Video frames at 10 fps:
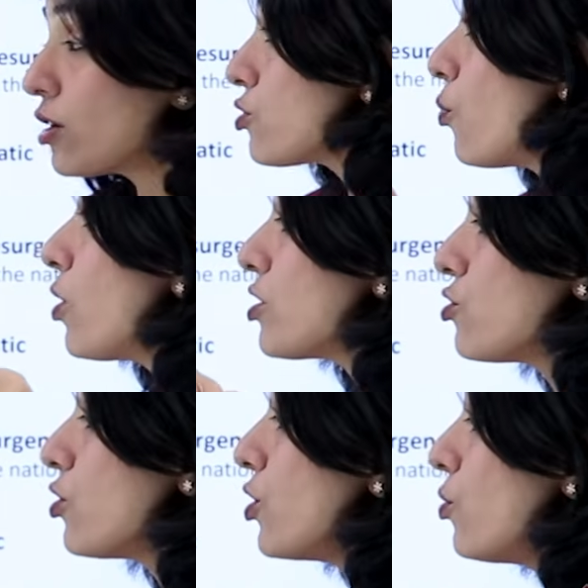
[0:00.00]
So what
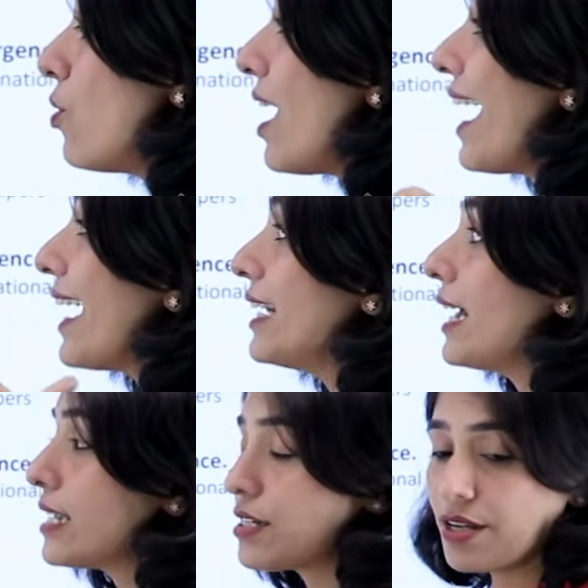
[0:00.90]
do you
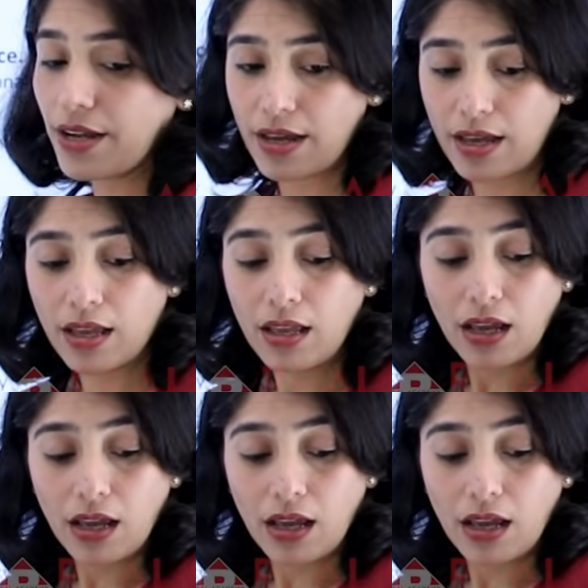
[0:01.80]
highlight here?